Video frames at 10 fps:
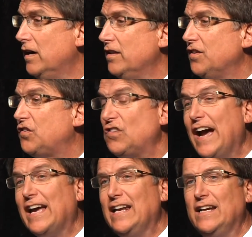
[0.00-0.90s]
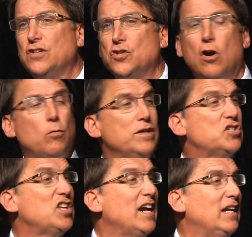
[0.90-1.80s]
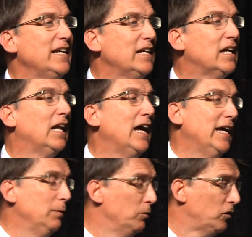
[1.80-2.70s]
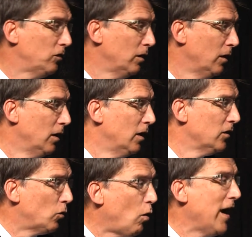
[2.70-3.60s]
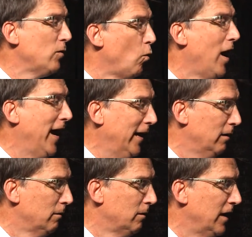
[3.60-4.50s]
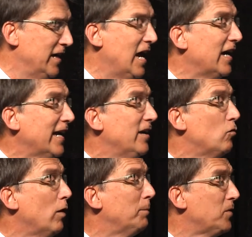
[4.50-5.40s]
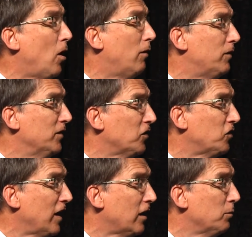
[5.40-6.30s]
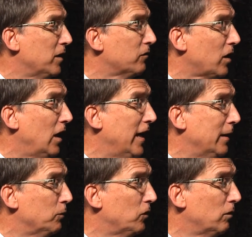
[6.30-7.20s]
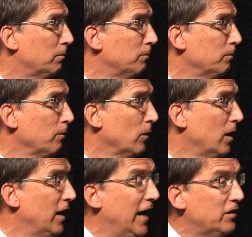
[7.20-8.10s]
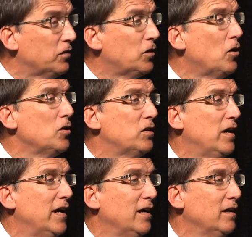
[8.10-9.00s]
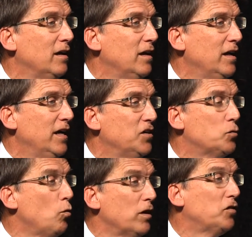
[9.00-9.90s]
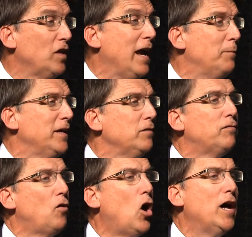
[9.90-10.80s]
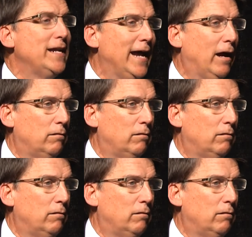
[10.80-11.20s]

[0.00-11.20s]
The second is, are we settling claims the right way and not getting ripped off on the settlement of claims? And the third thing is we're examining fraud now.